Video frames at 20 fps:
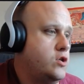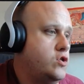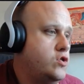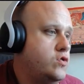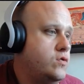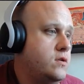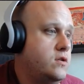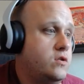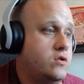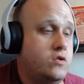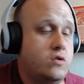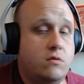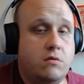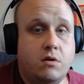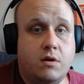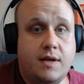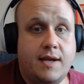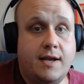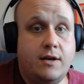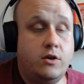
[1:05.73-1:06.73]
Zero to
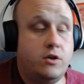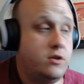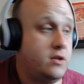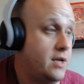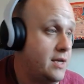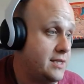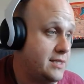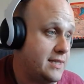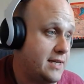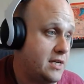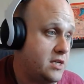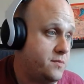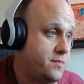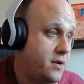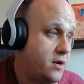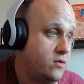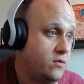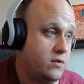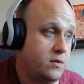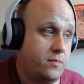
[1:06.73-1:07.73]
Zero, it learned Night Slash,
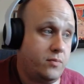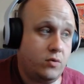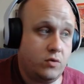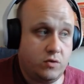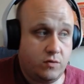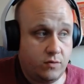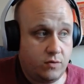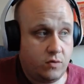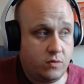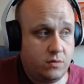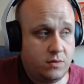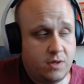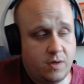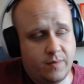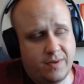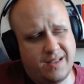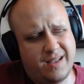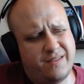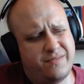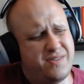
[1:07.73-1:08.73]
but I didn't pause to record. No,
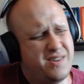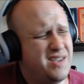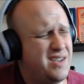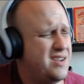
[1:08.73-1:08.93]
we're not.